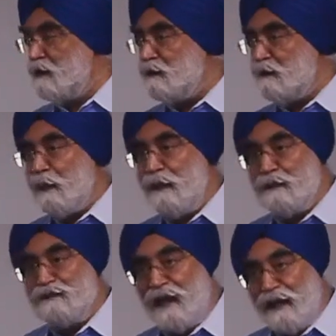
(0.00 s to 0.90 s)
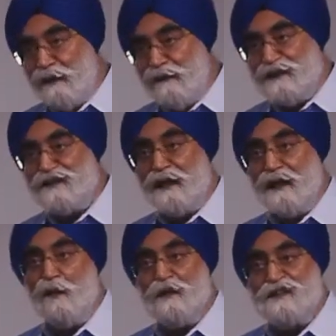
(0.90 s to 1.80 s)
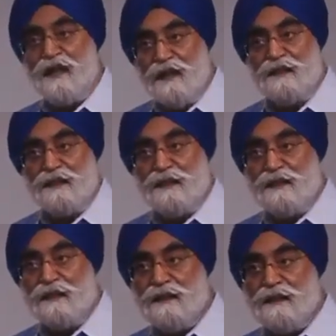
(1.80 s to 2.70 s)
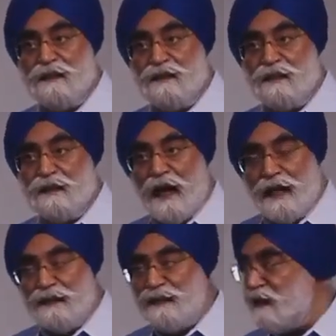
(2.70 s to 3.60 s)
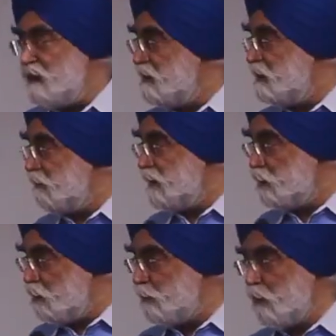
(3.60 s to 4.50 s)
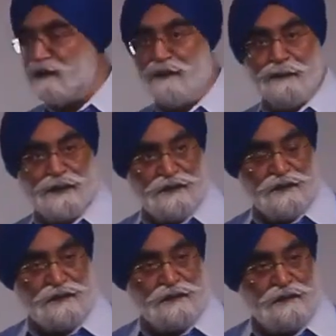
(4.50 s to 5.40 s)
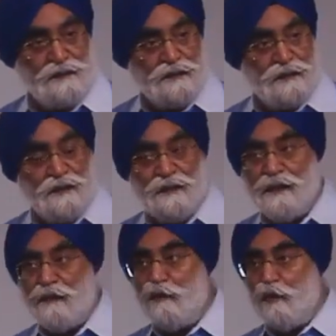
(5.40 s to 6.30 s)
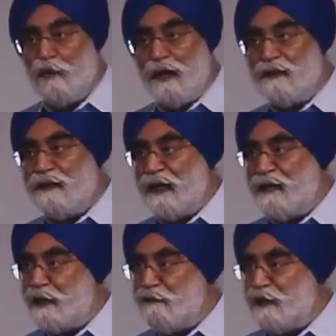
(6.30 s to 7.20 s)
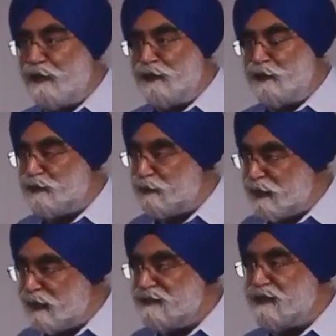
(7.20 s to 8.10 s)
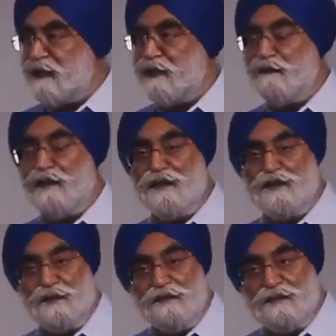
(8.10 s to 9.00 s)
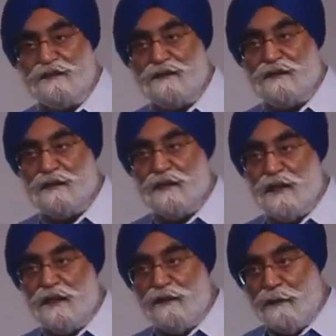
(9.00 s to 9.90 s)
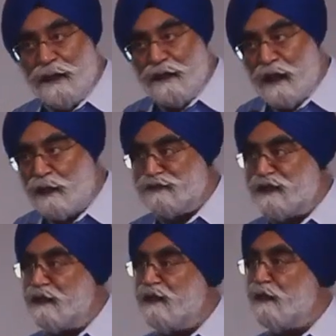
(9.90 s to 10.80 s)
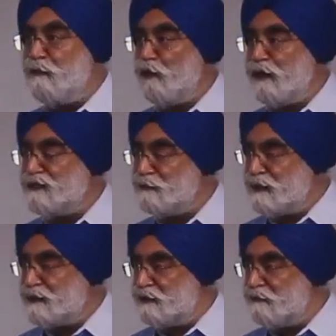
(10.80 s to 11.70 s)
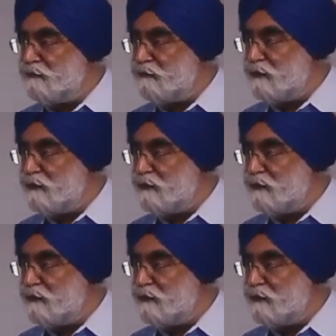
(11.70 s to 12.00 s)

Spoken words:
But a scientific study was done. And then we took policy measures. If you look at the LTV ratios, we raised the LTV ratios. We made housing little more expensive.